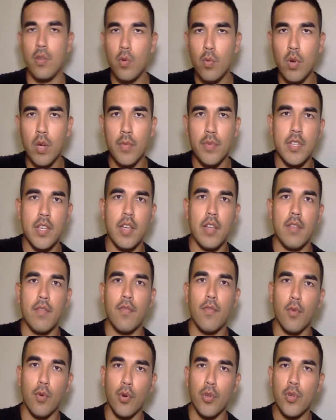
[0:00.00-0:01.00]
website
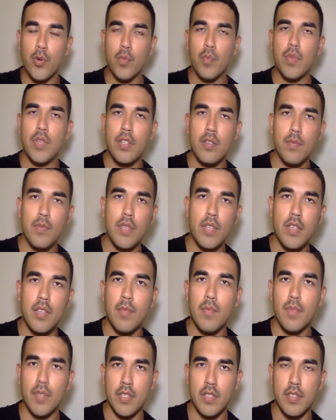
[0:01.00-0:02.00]
for your B2B
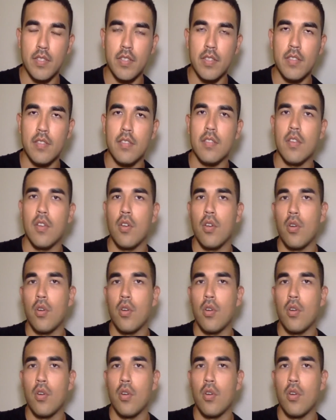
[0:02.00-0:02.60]
business